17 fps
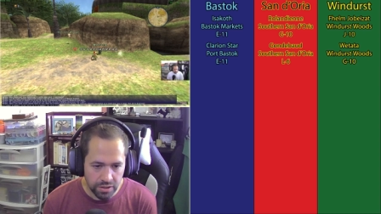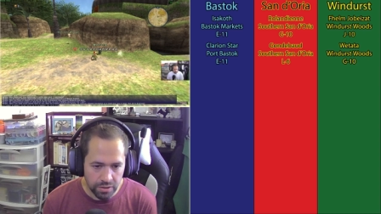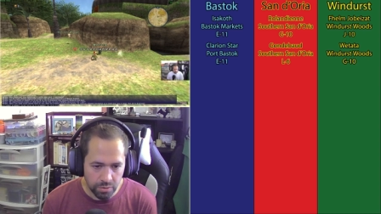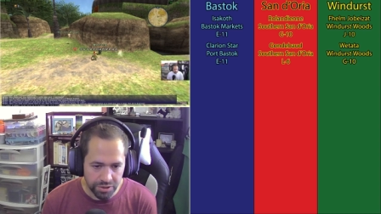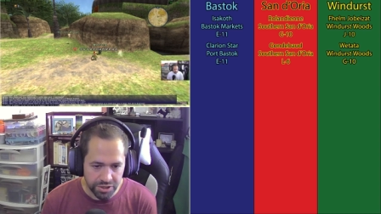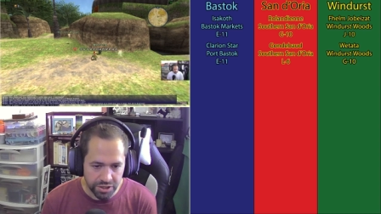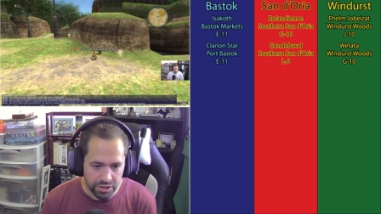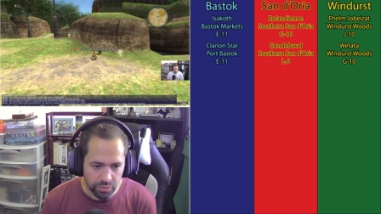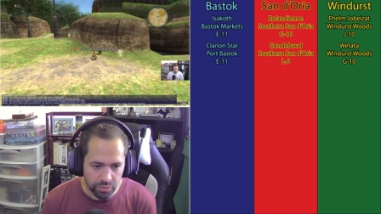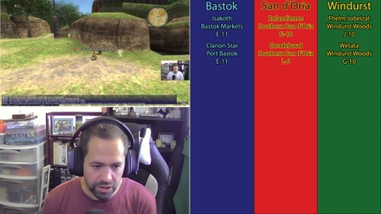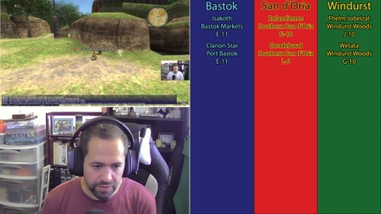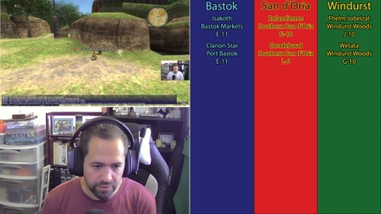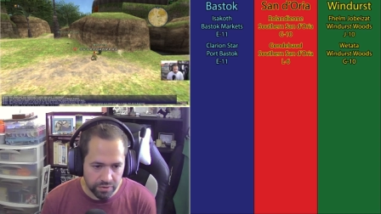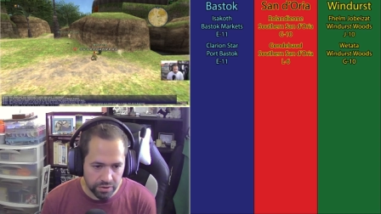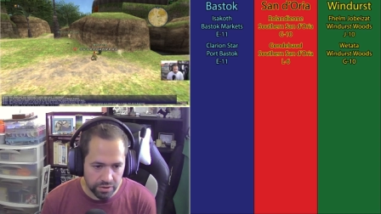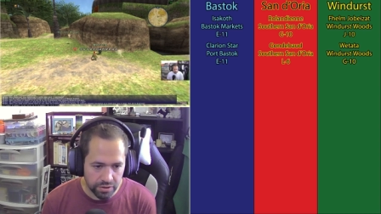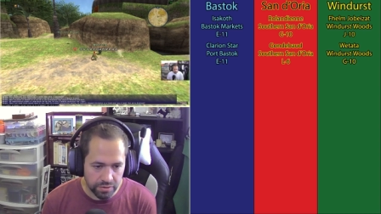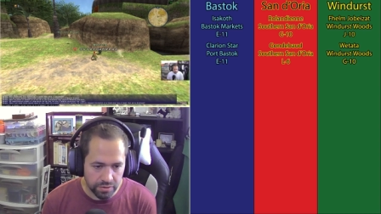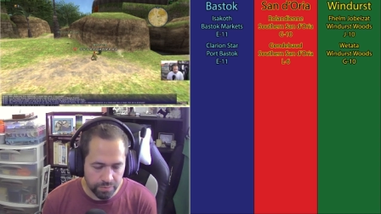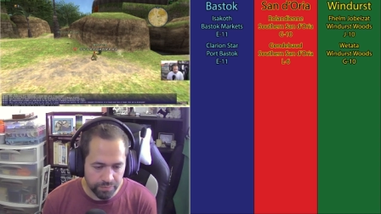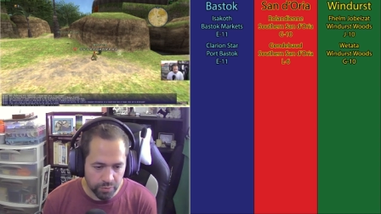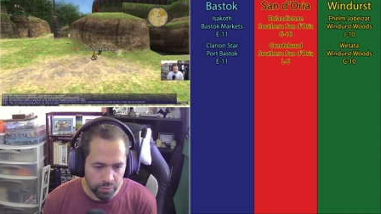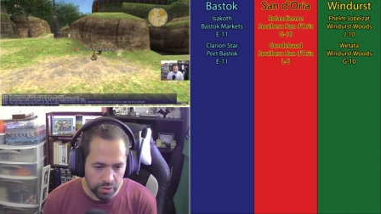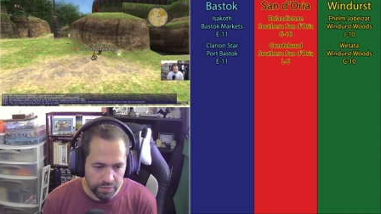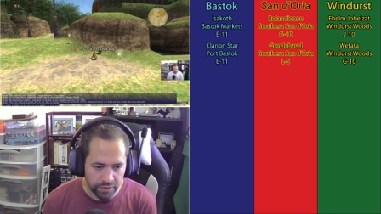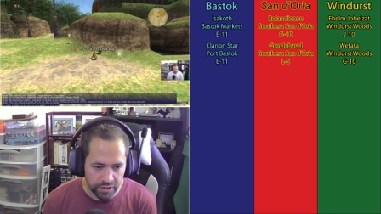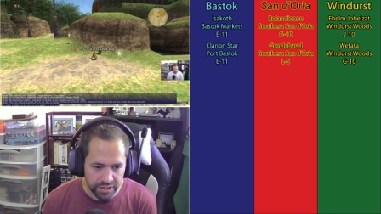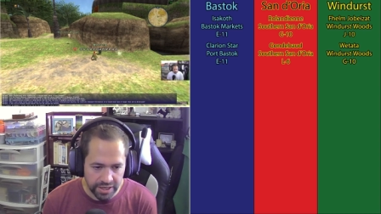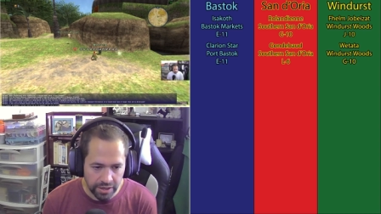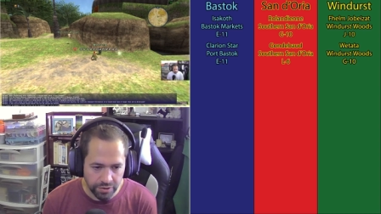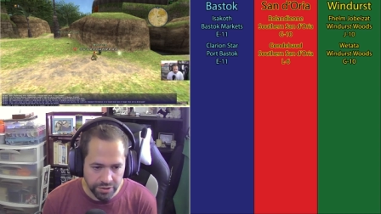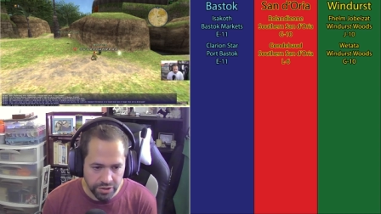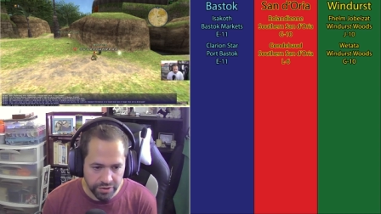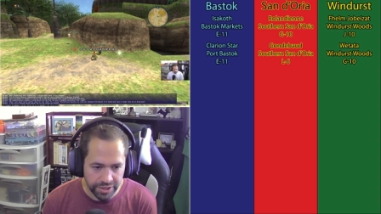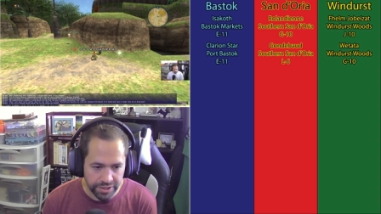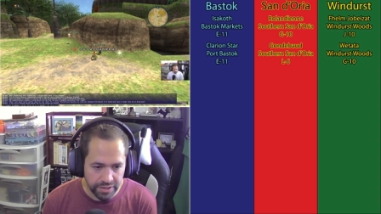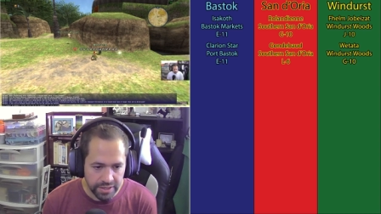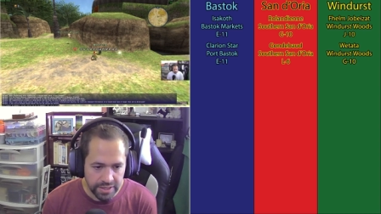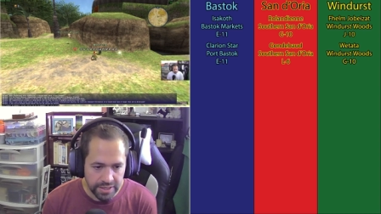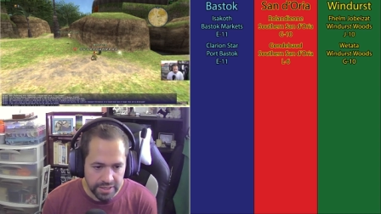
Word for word: which is whatever town you're in.